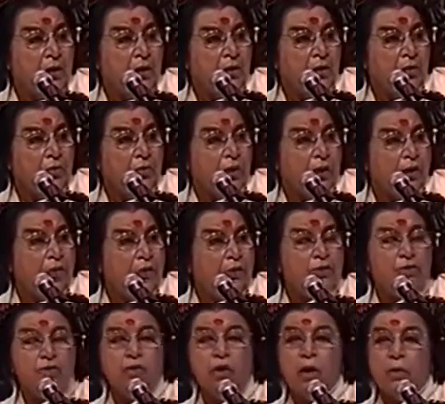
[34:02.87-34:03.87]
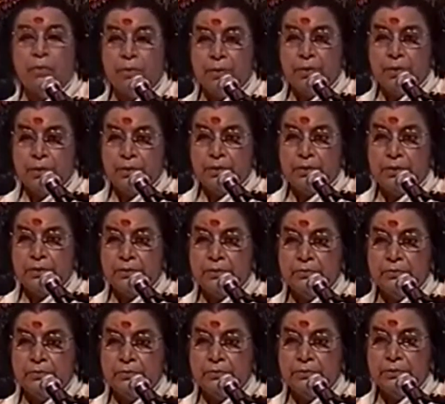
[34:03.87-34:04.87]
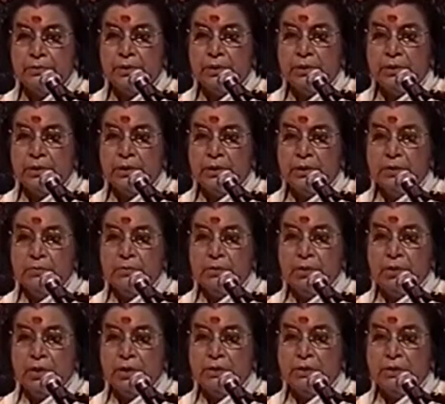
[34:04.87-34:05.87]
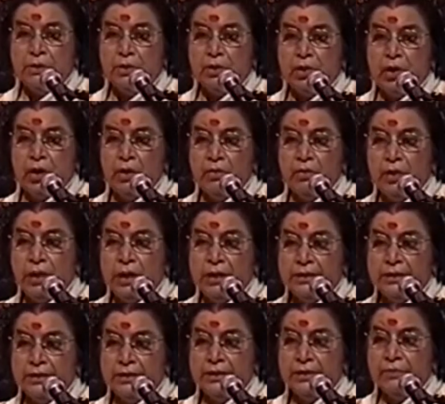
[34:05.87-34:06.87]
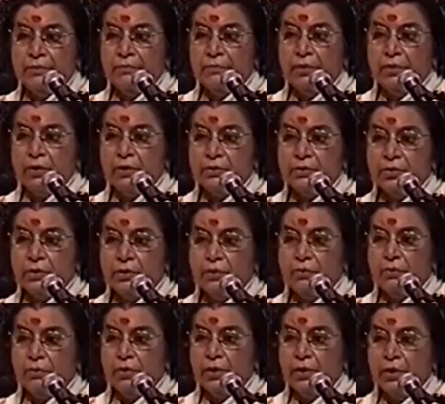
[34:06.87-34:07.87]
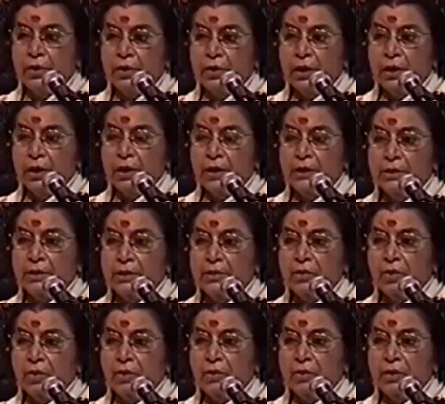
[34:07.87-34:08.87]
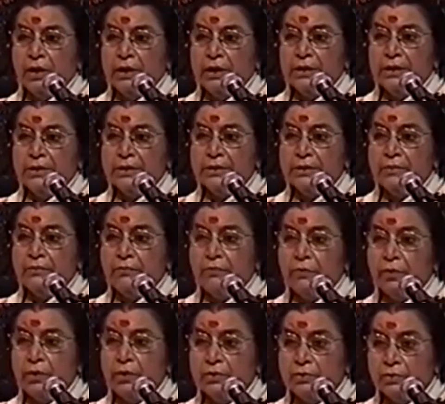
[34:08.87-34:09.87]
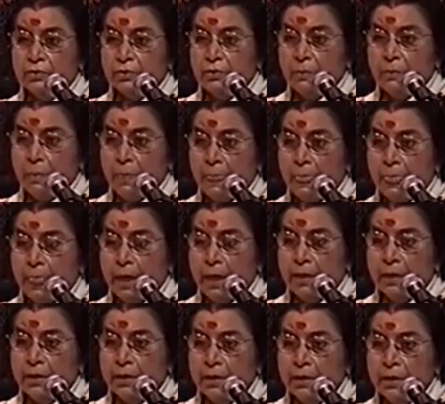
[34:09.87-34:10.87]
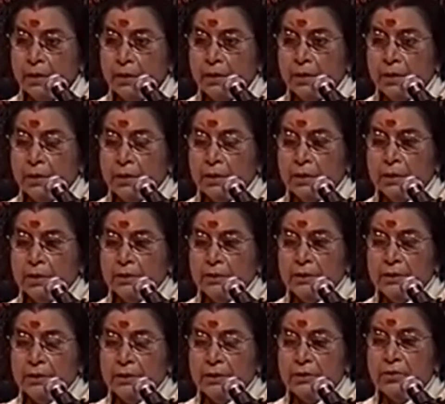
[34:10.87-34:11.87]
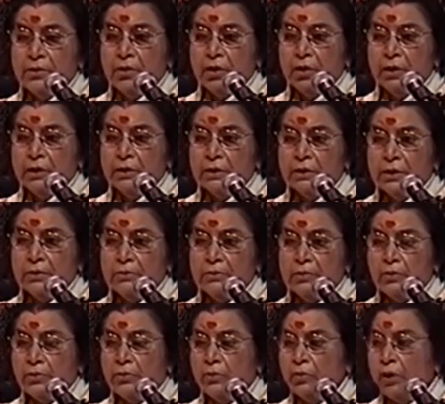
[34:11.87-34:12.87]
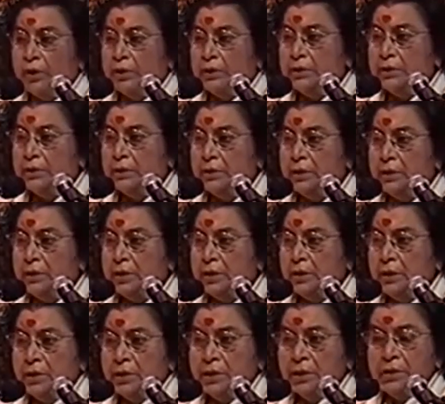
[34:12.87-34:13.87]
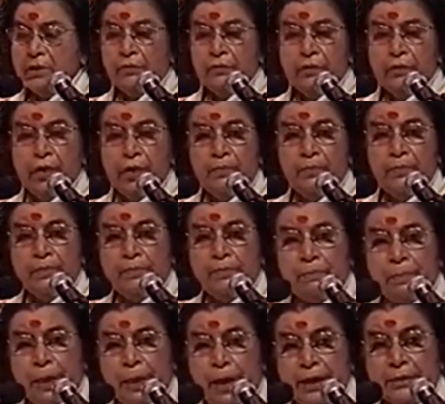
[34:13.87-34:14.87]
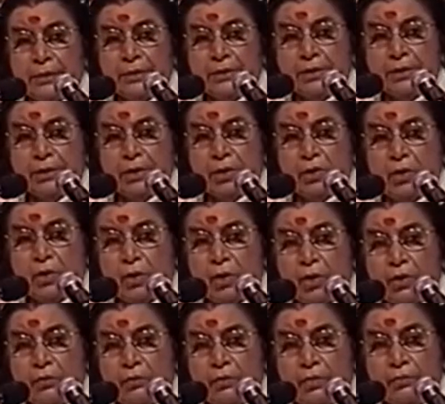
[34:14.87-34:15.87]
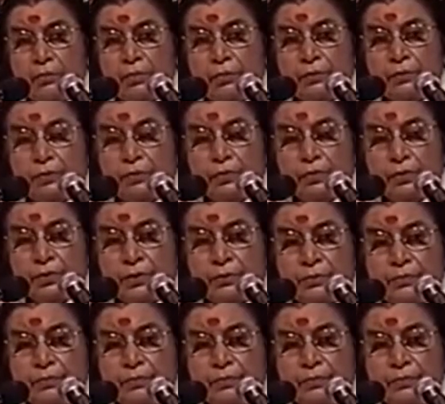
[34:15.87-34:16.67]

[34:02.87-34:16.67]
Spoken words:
You cannot stop. Because a thought rises and falls off, another thought rises and falls off. These thoughts come to us from the past or from the future.